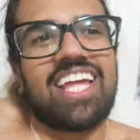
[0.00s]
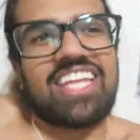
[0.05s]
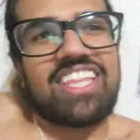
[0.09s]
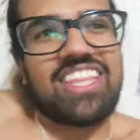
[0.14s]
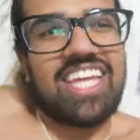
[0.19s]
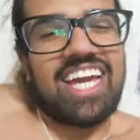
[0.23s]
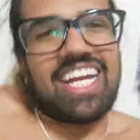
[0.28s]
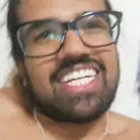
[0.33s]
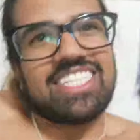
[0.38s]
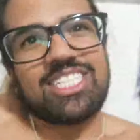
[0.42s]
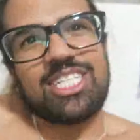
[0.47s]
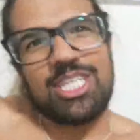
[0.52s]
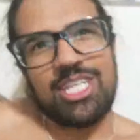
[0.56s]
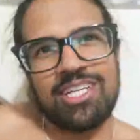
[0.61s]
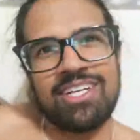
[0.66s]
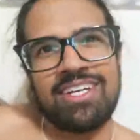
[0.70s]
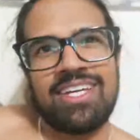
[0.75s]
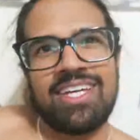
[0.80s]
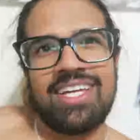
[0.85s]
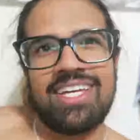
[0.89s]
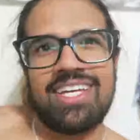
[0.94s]
like the
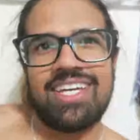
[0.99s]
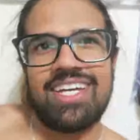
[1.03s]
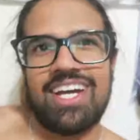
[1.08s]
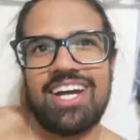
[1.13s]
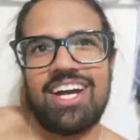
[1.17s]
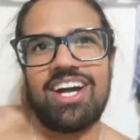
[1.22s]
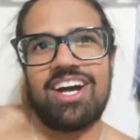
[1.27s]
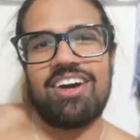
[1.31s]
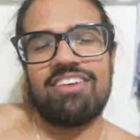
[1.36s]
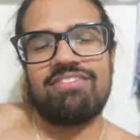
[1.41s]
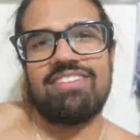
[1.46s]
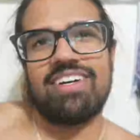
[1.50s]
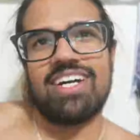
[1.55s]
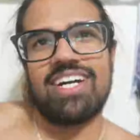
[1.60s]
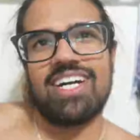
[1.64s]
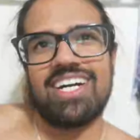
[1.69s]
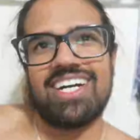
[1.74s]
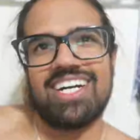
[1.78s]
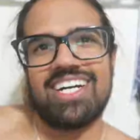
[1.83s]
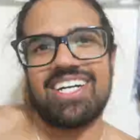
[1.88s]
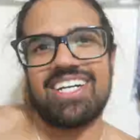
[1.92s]
idea
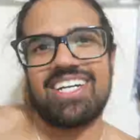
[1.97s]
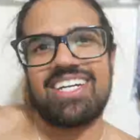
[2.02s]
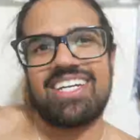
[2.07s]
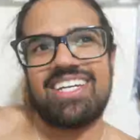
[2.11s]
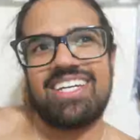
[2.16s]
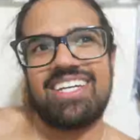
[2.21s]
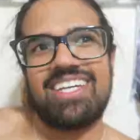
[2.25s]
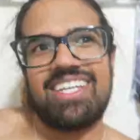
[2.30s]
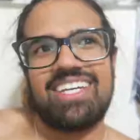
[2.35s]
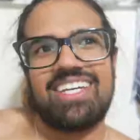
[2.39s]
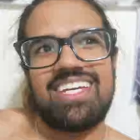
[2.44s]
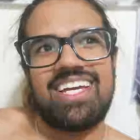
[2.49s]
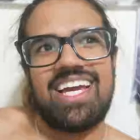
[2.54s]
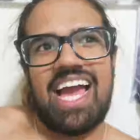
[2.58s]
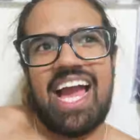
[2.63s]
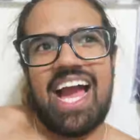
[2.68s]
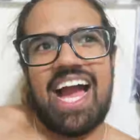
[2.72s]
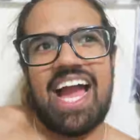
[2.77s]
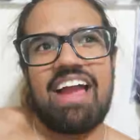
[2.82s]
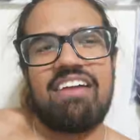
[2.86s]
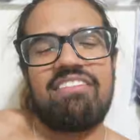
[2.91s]
of
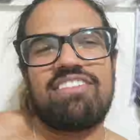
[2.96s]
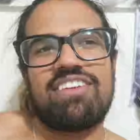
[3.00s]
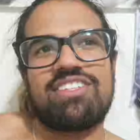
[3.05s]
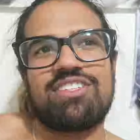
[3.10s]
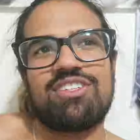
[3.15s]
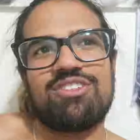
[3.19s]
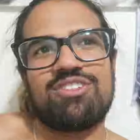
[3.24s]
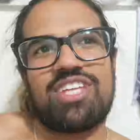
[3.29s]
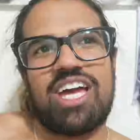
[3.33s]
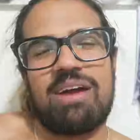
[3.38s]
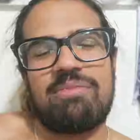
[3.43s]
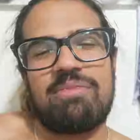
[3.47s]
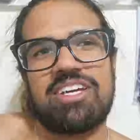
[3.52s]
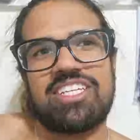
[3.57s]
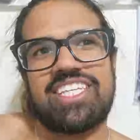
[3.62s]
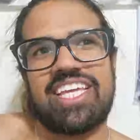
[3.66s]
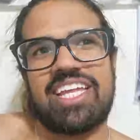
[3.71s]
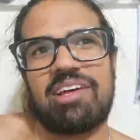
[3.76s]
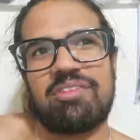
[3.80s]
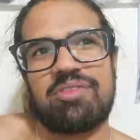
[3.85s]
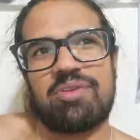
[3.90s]
every single time I
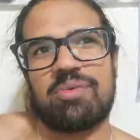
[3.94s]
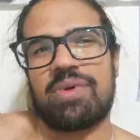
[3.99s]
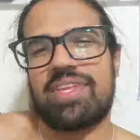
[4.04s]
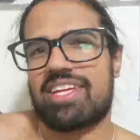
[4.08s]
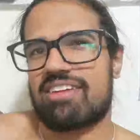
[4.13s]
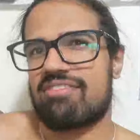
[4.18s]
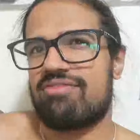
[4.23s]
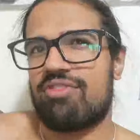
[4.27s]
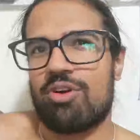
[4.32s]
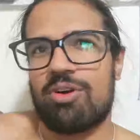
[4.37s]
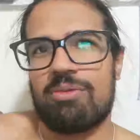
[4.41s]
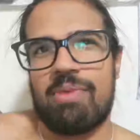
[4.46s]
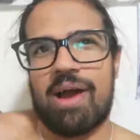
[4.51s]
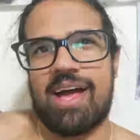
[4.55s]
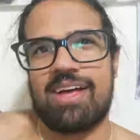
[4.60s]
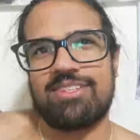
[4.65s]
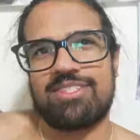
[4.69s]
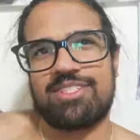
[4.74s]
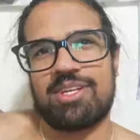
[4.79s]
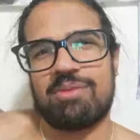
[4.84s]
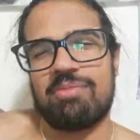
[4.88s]
set out to run like 4
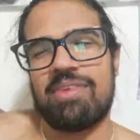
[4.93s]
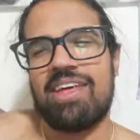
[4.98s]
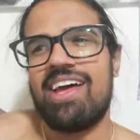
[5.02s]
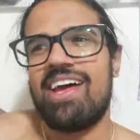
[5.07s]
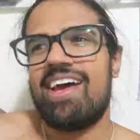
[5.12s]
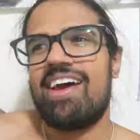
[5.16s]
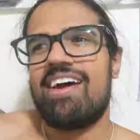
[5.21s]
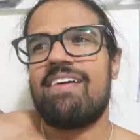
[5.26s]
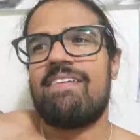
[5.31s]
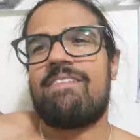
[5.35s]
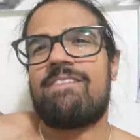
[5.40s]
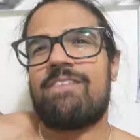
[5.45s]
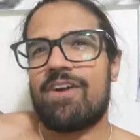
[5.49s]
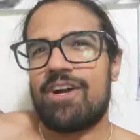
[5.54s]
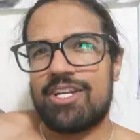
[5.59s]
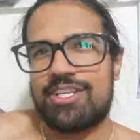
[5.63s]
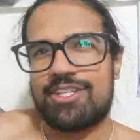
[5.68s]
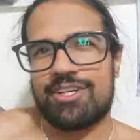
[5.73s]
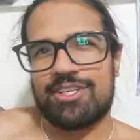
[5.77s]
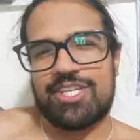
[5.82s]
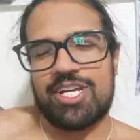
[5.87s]
miles or something,
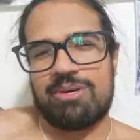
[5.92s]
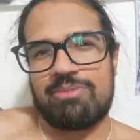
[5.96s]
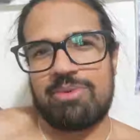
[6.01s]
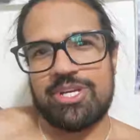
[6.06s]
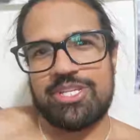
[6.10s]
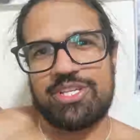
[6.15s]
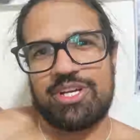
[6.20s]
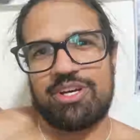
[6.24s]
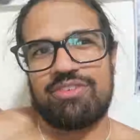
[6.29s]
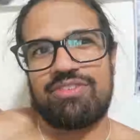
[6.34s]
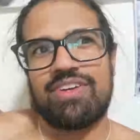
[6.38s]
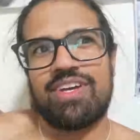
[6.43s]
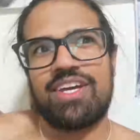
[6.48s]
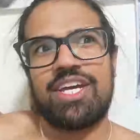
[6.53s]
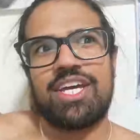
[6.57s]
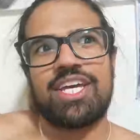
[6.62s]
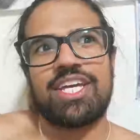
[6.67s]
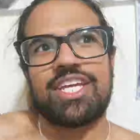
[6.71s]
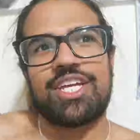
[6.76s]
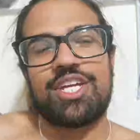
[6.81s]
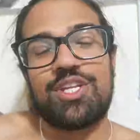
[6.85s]
first I'll tell myself,
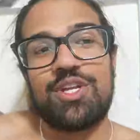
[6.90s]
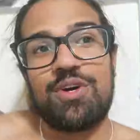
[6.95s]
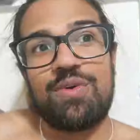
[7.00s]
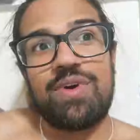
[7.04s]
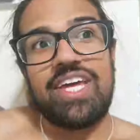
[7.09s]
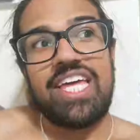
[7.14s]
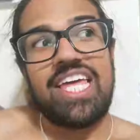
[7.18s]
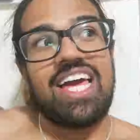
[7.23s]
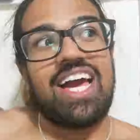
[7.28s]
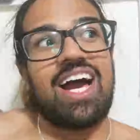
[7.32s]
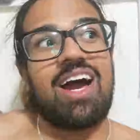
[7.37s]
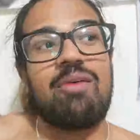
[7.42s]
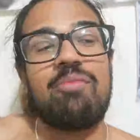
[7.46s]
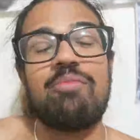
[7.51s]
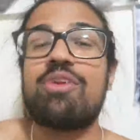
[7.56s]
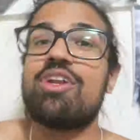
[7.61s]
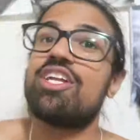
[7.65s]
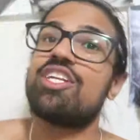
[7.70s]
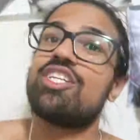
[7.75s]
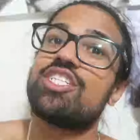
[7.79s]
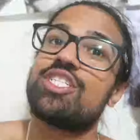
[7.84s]
you know what, I'm
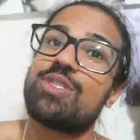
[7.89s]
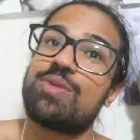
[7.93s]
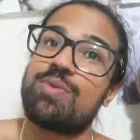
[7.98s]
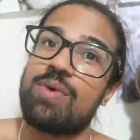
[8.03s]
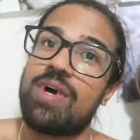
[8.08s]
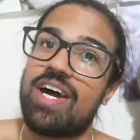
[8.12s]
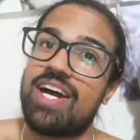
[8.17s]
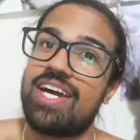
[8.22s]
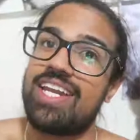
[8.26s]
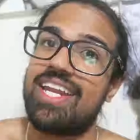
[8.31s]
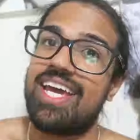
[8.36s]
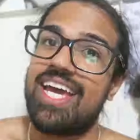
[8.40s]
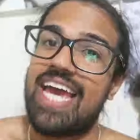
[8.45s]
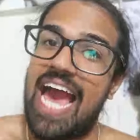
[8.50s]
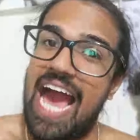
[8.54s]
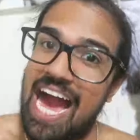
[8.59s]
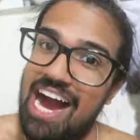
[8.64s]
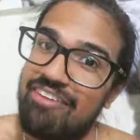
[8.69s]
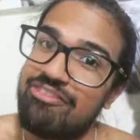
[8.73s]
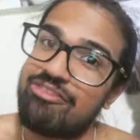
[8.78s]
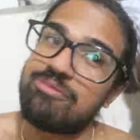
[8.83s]
gonna just run
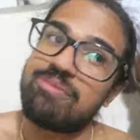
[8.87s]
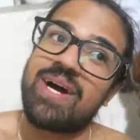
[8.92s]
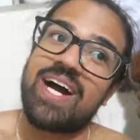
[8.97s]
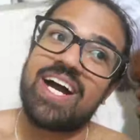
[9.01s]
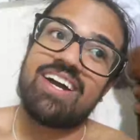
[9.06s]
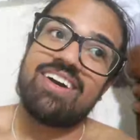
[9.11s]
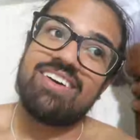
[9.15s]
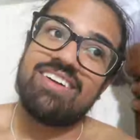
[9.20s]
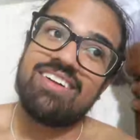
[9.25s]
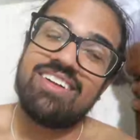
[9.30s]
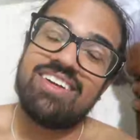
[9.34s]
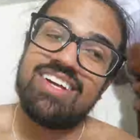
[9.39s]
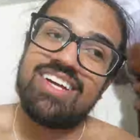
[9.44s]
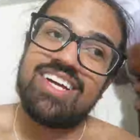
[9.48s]
half a mile